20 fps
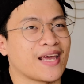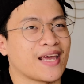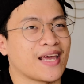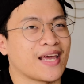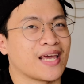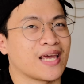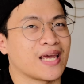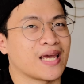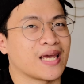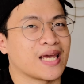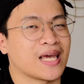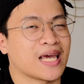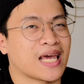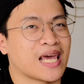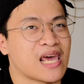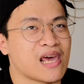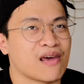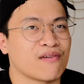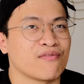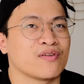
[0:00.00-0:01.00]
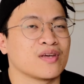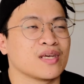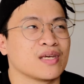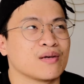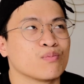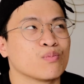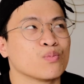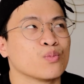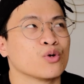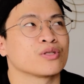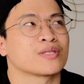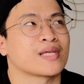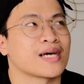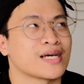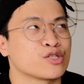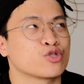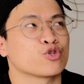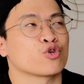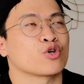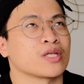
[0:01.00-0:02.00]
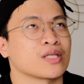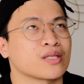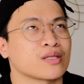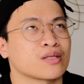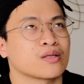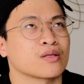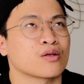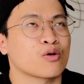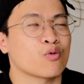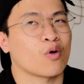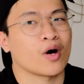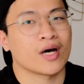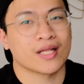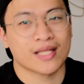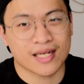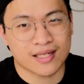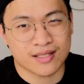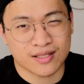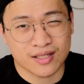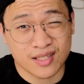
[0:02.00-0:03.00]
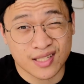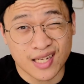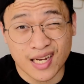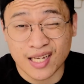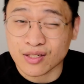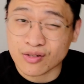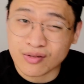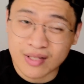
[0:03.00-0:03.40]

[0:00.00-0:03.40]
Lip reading: a heavy multi-joint quad exercise.